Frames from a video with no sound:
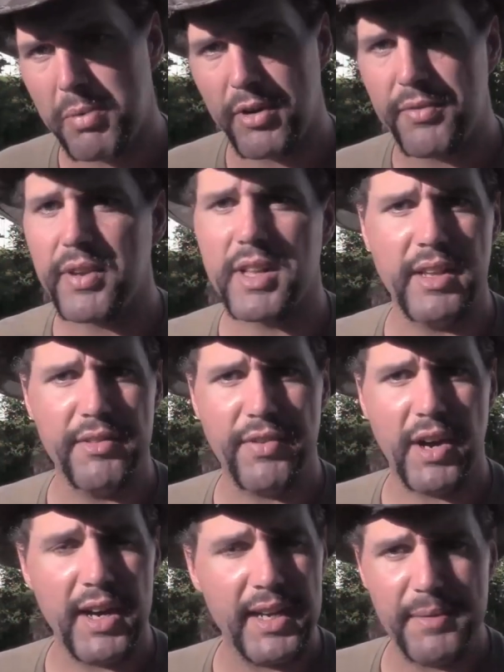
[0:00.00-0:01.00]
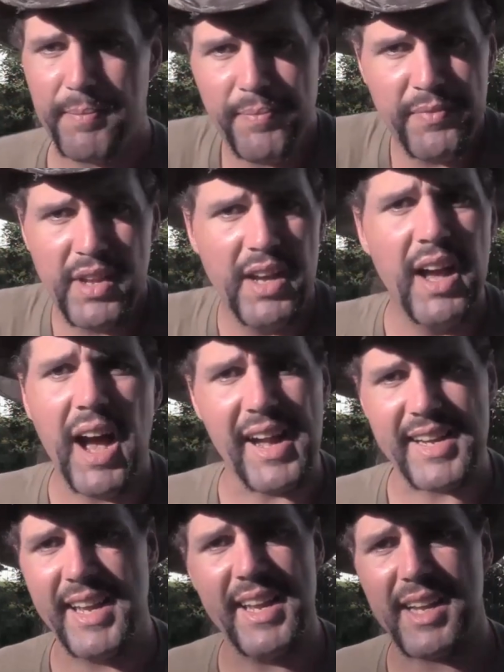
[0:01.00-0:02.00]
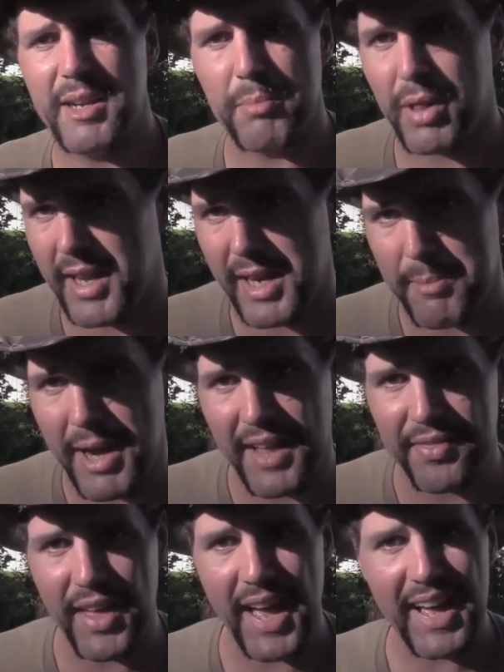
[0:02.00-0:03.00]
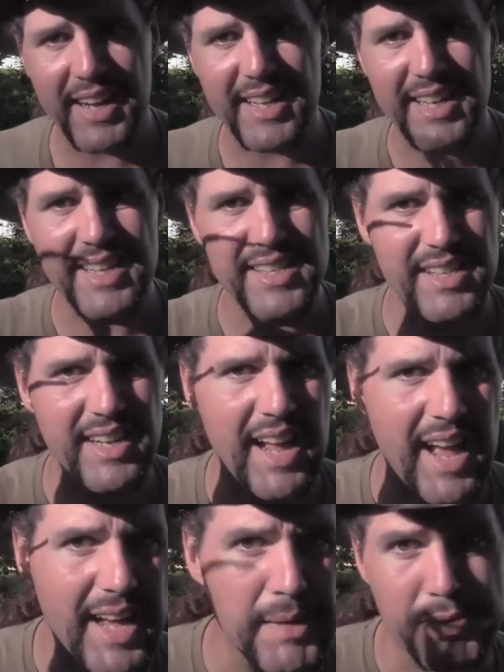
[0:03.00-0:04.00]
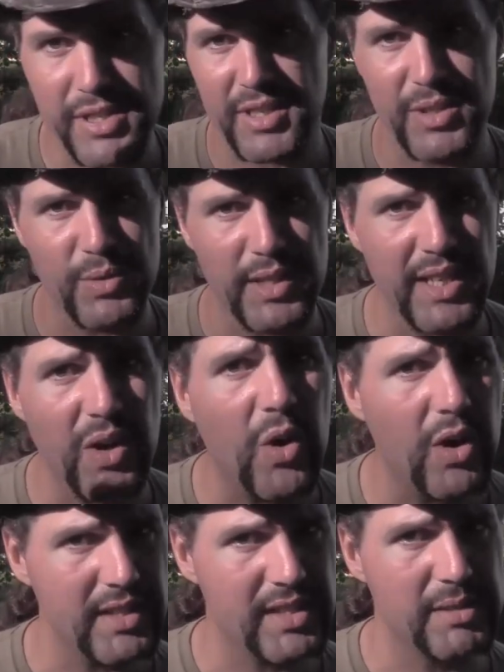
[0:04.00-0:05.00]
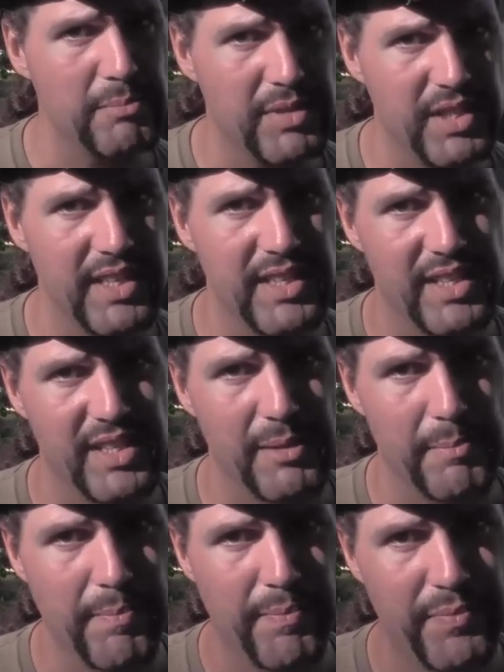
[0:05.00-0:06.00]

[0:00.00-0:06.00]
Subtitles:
perfectly fine. I can't complain about that. It is an absolutely awesome system.